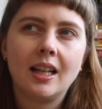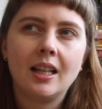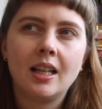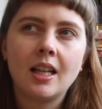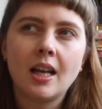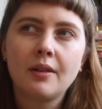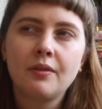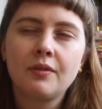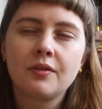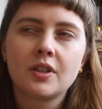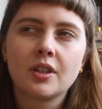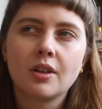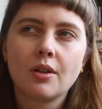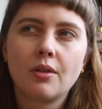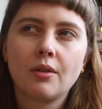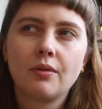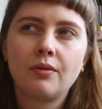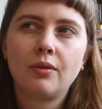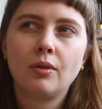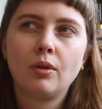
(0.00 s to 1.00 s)
left
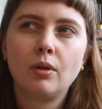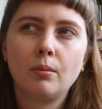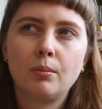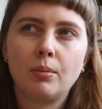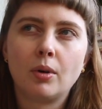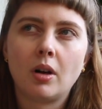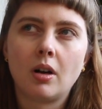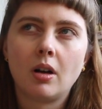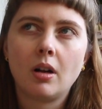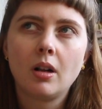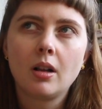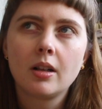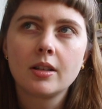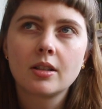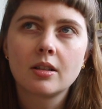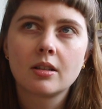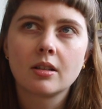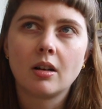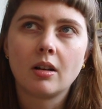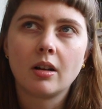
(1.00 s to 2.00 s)
the full
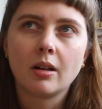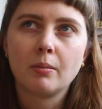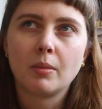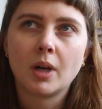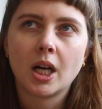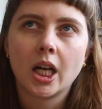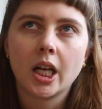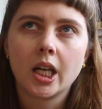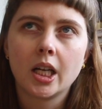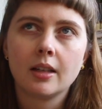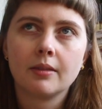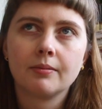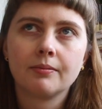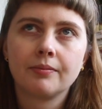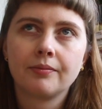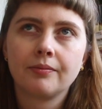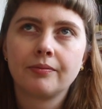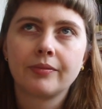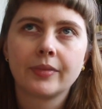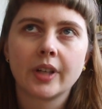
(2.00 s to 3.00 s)
balls on my
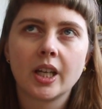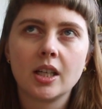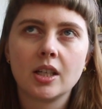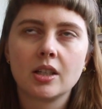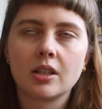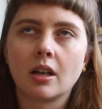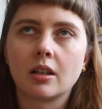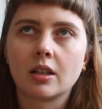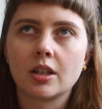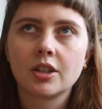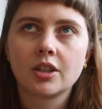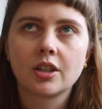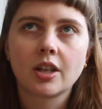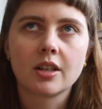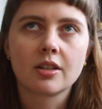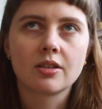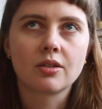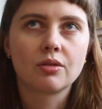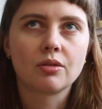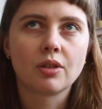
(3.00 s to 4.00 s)

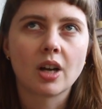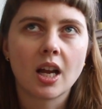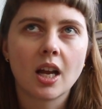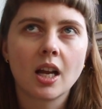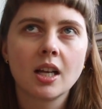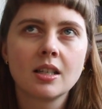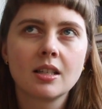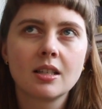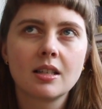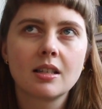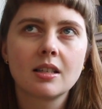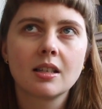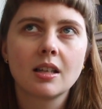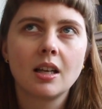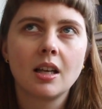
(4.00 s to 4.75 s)
intarsia strands,